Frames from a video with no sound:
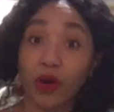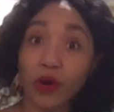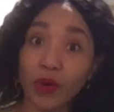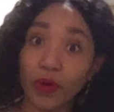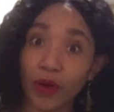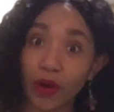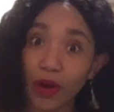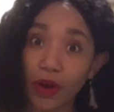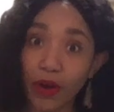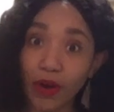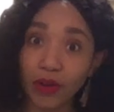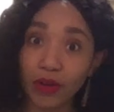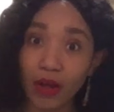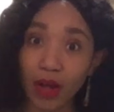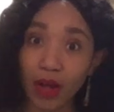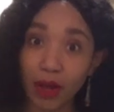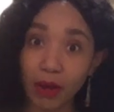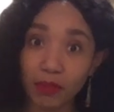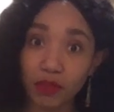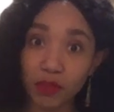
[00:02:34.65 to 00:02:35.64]
on
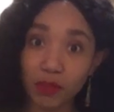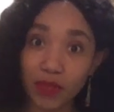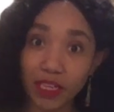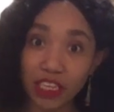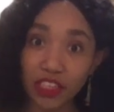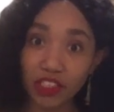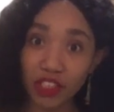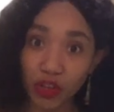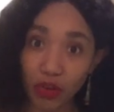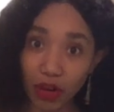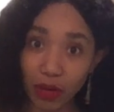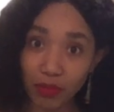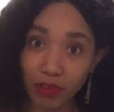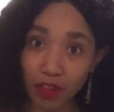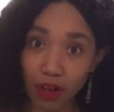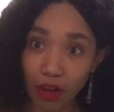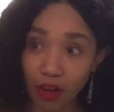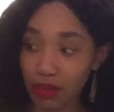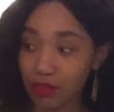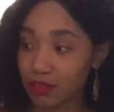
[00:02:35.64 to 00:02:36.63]
our spinach and cream
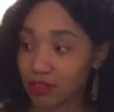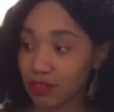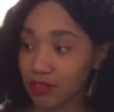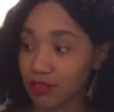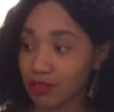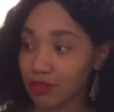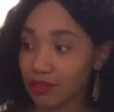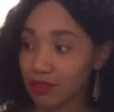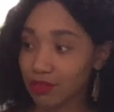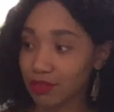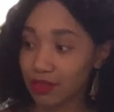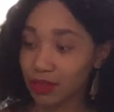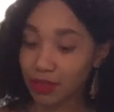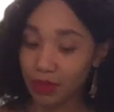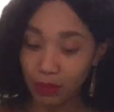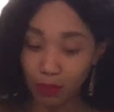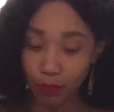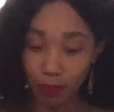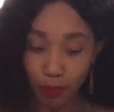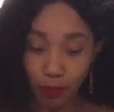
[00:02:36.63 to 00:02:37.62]
sauce.
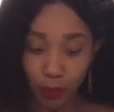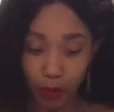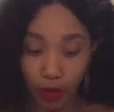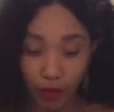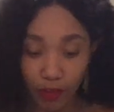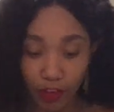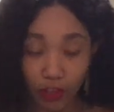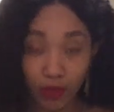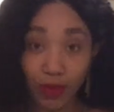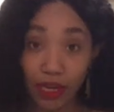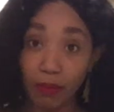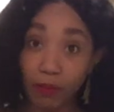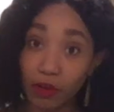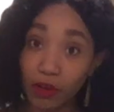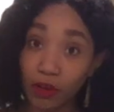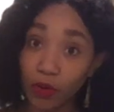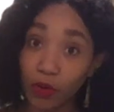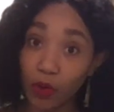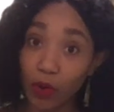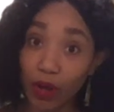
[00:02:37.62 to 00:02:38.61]
Perfect. So I am going
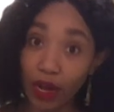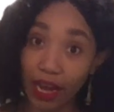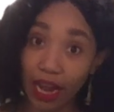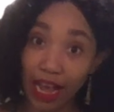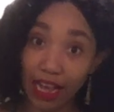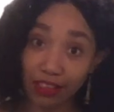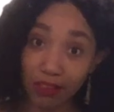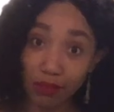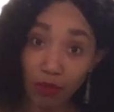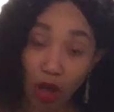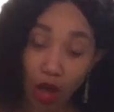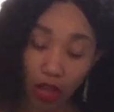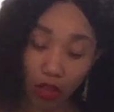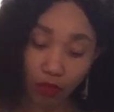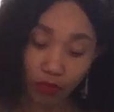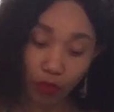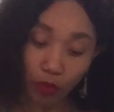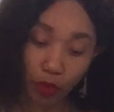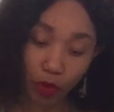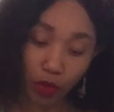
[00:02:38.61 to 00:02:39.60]
to go ahead and add some
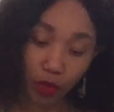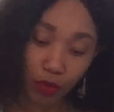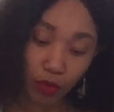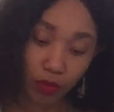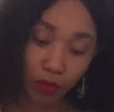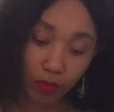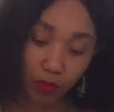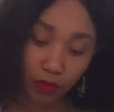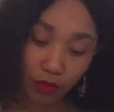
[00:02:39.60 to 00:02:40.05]
olive oil.